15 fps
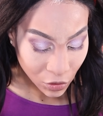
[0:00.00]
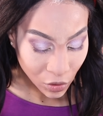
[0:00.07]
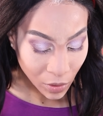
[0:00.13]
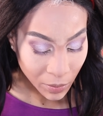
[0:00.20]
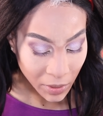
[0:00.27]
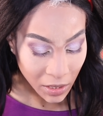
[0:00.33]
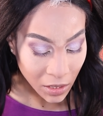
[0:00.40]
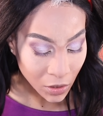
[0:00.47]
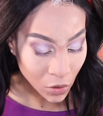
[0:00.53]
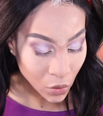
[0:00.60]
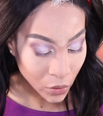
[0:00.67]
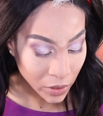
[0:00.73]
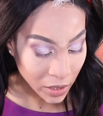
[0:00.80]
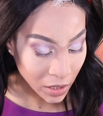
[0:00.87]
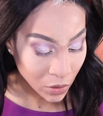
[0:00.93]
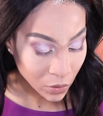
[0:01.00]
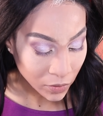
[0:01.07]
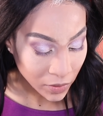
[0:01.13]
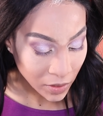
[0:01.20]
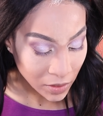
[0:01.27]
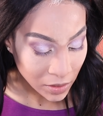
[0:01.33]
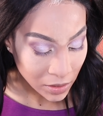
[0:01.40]
So I'm going to go in
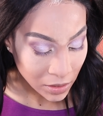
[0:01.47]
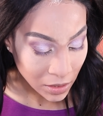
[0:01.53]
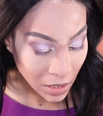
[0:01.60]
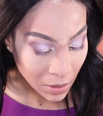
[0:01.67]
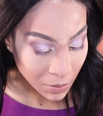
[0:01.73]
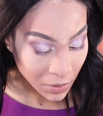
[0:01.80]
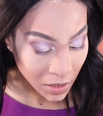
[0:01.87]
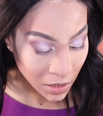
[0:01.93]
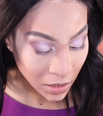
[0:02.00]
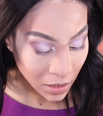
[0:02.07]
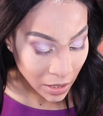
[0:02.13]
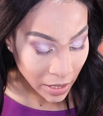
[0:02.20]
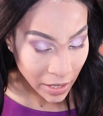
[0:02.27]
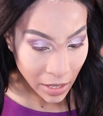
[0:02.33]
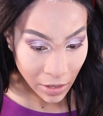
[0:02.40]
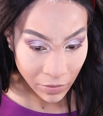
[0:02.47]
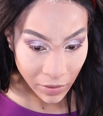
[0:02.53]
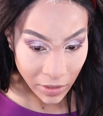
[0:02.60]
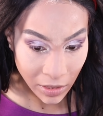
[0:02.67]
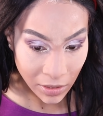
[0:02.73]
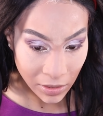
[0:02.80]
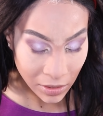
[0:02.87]
with the same color I have
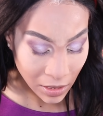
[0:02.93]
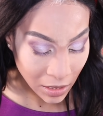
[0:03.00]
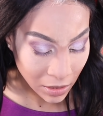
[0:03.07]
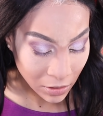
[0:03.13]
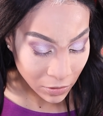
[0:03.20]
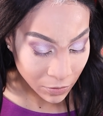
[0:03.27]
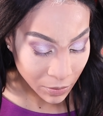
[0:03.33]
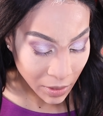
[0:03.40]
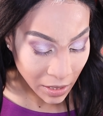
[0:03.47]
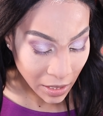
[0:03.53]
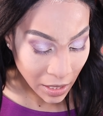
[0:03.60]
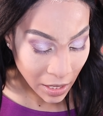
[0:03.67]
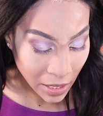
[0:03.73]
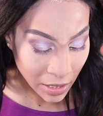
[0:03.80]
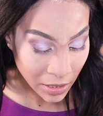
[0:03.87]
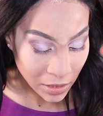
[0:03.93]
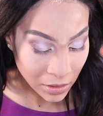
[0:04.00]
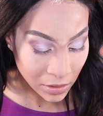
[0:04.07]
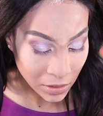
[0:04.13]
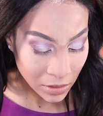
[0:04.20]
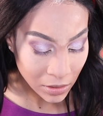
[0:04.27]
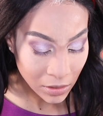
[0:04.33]
at the center of my
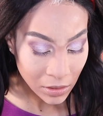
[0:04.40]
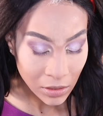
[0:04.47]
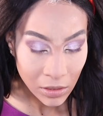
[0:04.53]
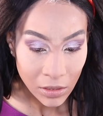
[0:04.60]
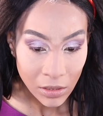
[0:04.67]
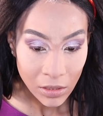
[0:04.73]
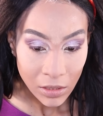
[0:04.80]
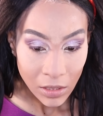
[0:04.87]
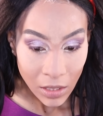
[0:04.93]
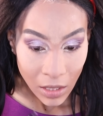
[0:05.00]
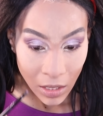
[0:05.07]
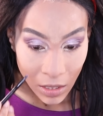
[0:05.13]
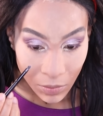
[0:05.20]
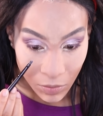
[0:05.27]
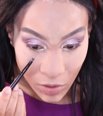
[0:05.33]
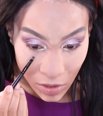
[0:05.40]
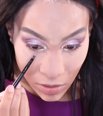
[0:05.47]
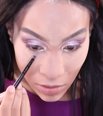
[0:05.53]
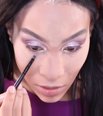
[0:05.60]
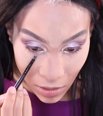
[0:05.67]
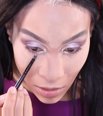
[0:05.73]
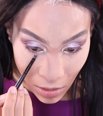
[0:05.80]
eyes. And I'm
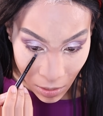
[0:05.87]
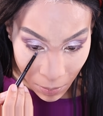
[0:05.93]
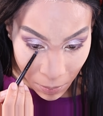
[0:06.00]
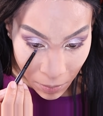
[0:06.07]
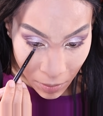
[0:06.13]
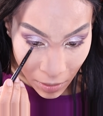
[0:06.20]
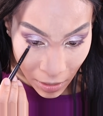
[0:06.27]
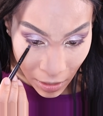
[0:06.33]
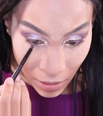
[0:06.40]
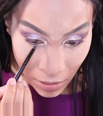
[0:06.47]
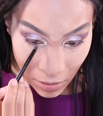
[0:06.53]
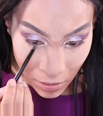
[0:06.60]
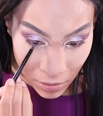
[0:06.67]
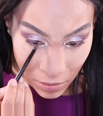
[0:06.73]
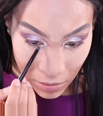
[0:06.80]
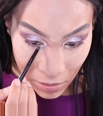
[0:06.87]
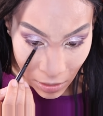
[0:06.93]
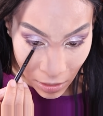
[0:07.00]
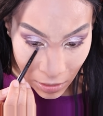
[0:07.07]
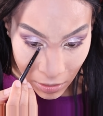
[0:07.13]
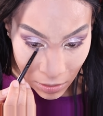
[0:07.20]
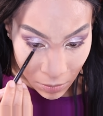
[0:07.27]
just going to apply a
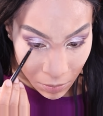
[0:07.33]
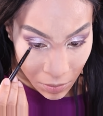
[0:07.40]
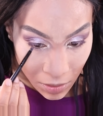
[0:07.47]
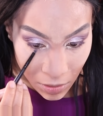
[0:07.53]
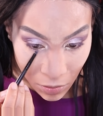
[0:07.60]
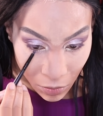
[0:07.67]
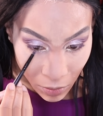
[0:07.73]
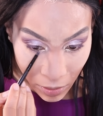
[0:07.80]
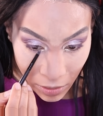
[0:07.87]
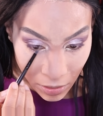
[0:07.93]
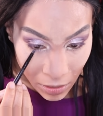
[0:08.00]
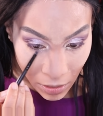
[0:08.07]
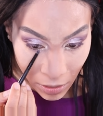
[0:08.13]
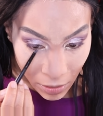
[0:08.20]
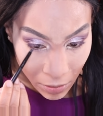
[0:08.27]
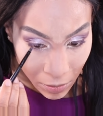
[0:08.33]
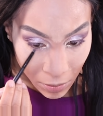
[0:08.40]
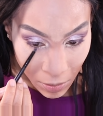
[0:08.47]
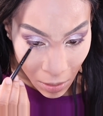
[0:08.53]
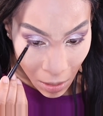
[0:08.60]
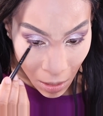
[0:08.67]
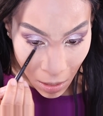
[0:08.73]
tiny bit right here.